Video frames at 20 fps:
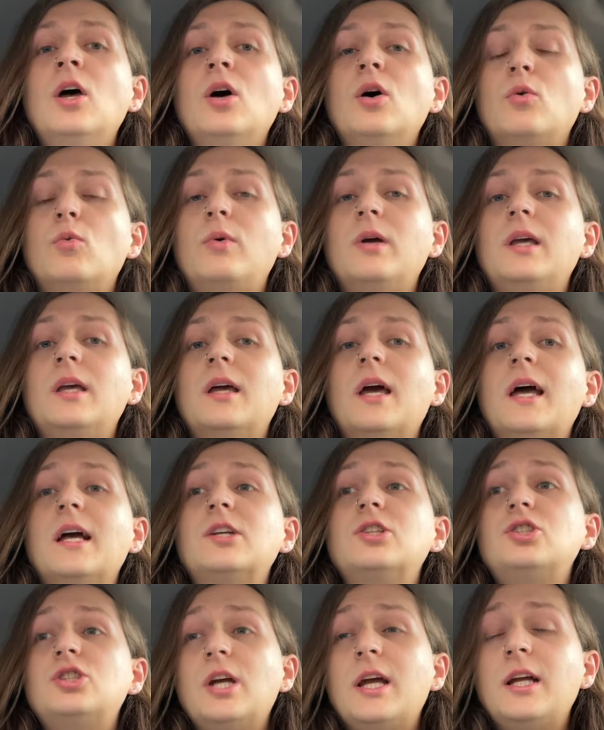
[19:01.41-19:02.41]
we
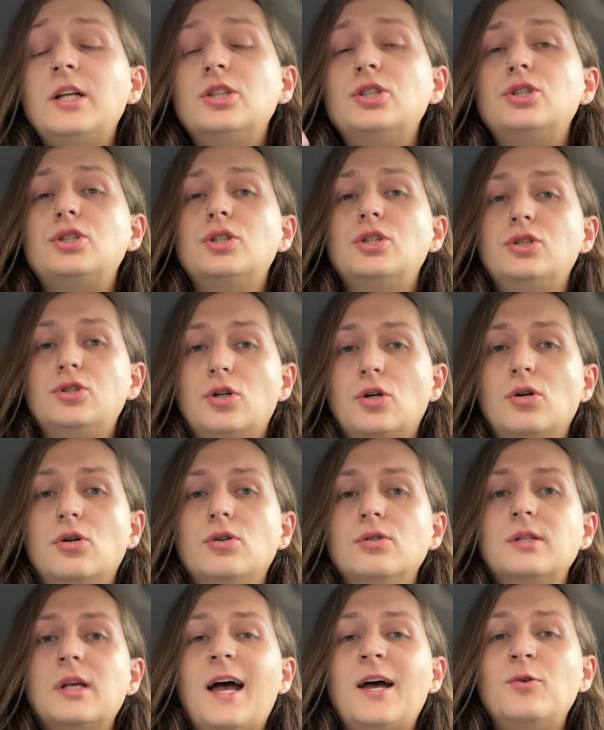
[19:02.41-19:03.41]
exchanged
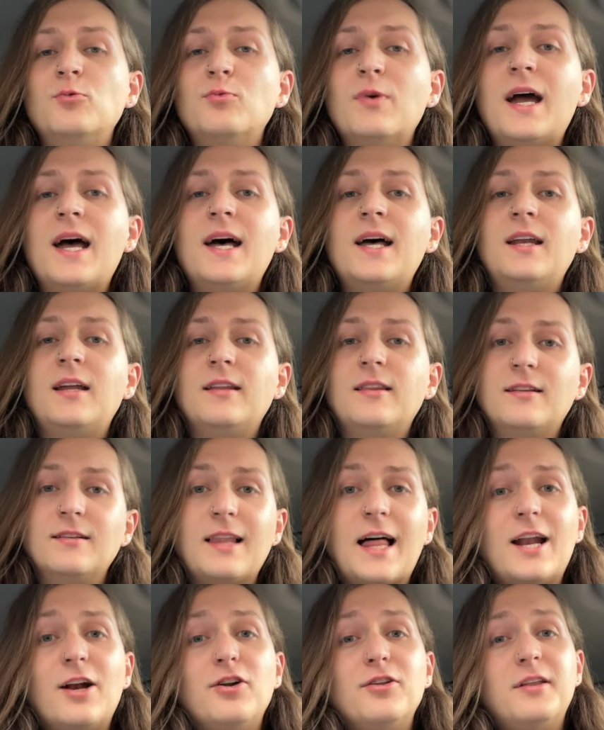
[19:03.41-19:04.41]
journals and read the
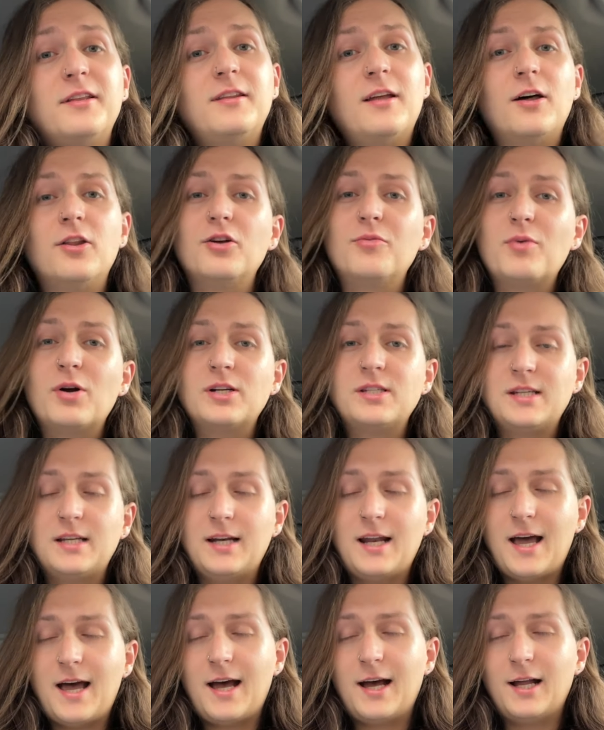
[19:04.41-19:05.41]
letter that the other person
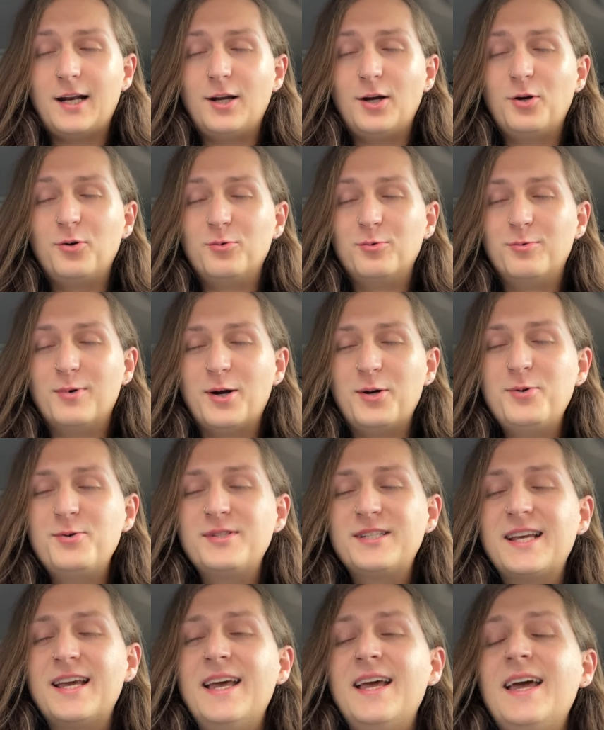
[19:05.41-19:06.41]
had
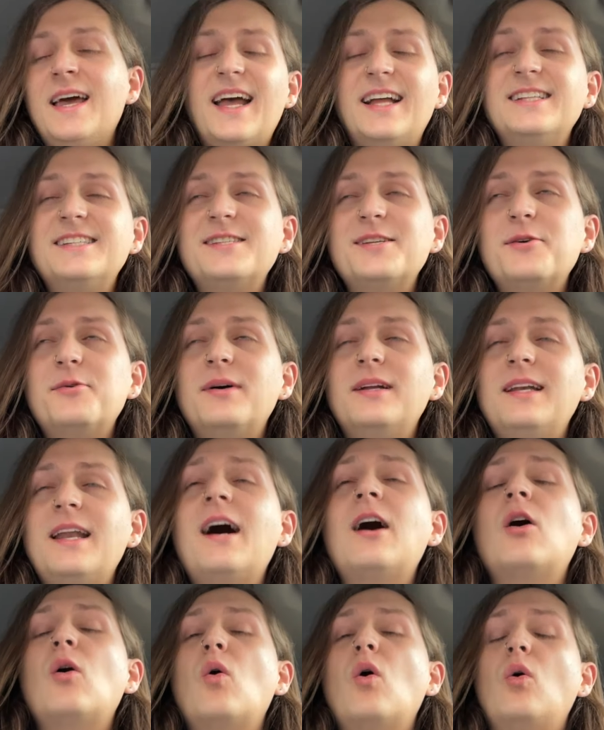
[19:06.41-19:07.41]
wrote. And so
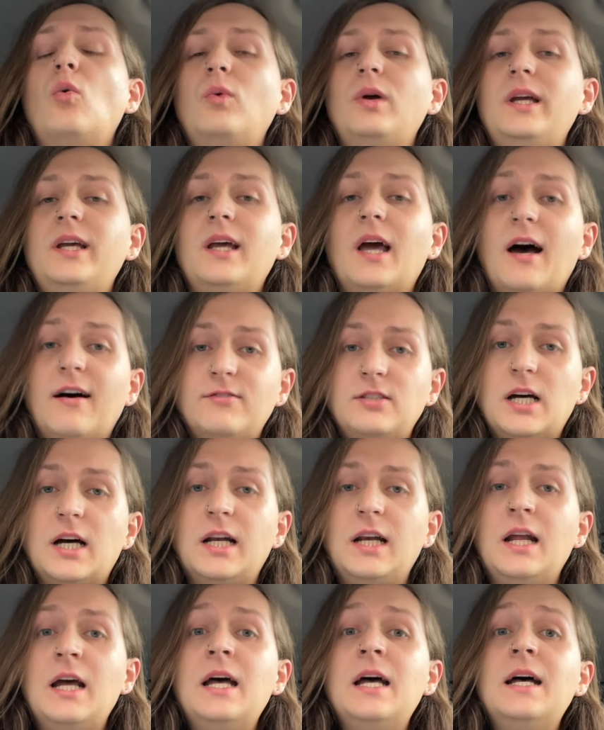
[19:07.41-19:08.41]
now we have
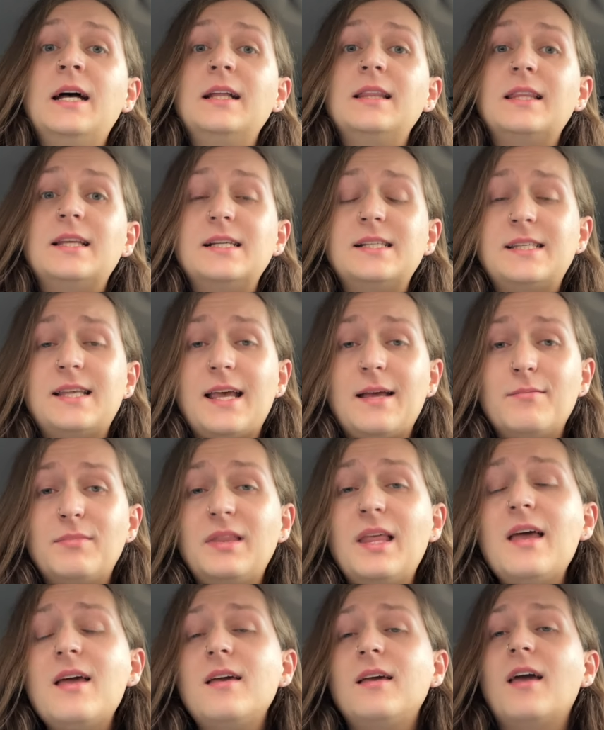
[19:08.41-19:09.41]
done the same
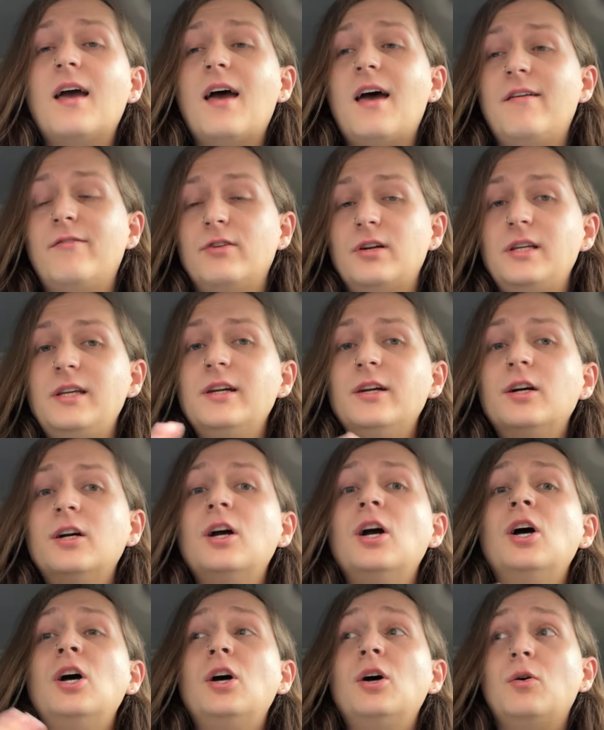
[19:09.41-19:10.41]
thing every year.
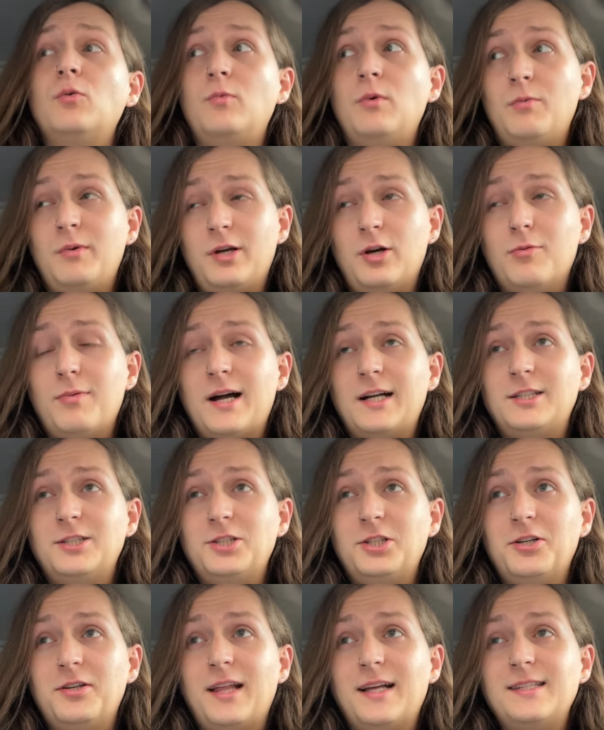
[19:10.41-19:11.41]
When we go back to
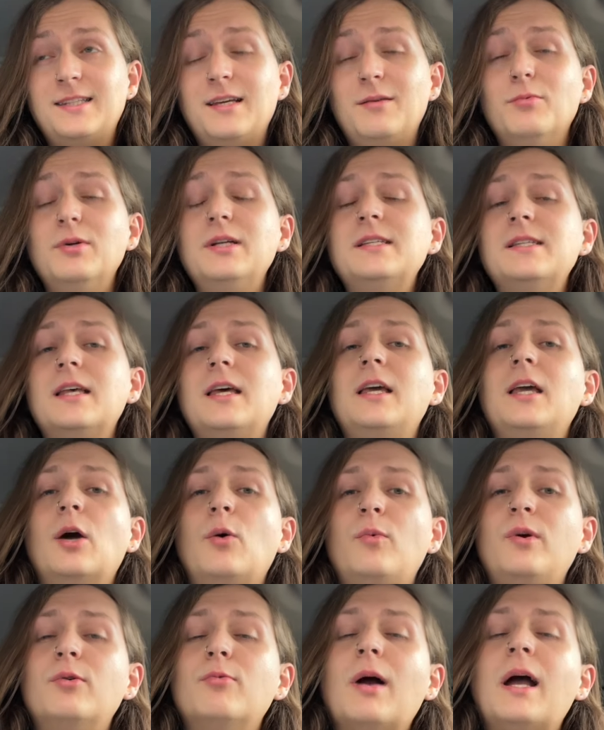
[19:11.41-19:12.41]
share that same Riesling,
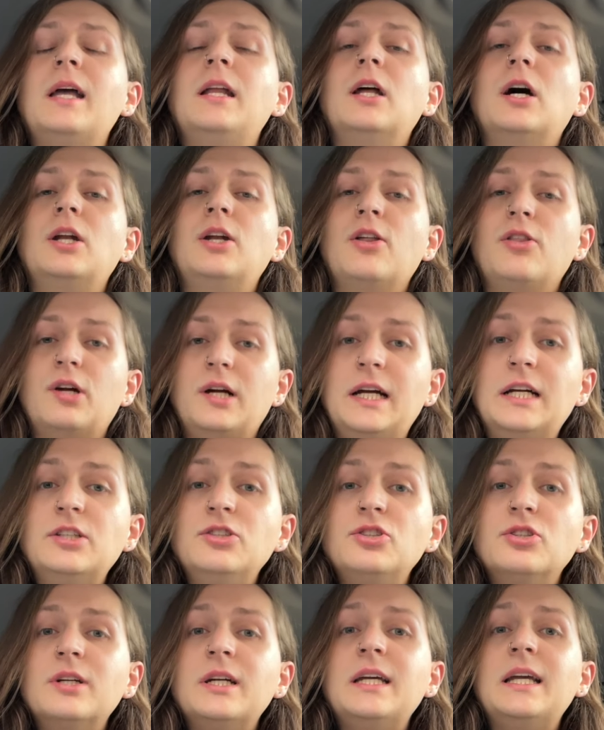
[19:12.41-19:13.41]
we write another
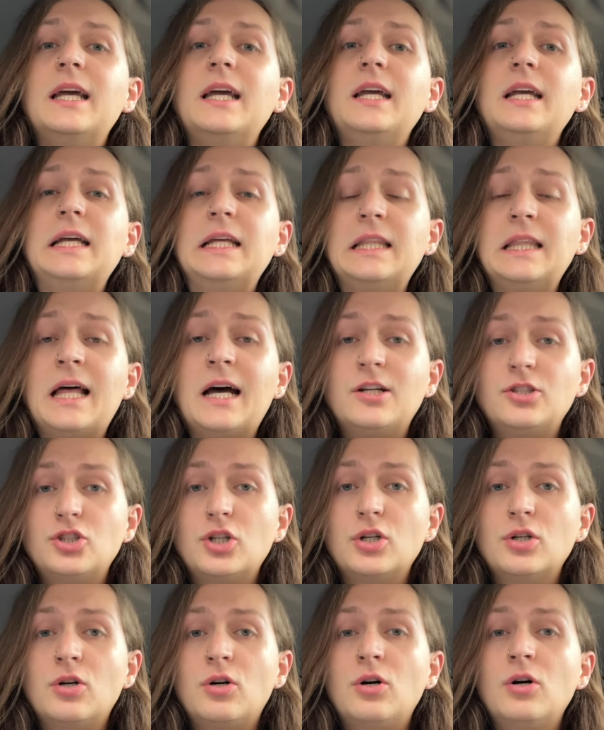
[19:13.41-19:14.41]
entry in that
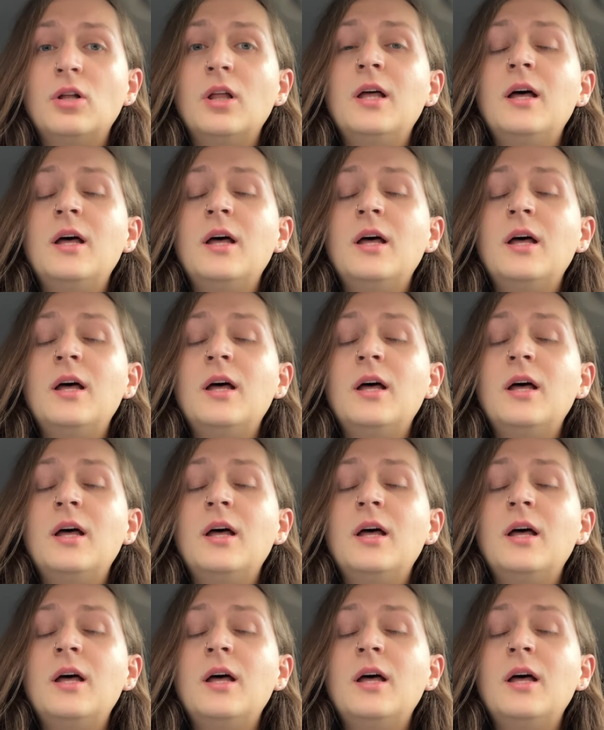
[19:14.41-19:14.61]
journal,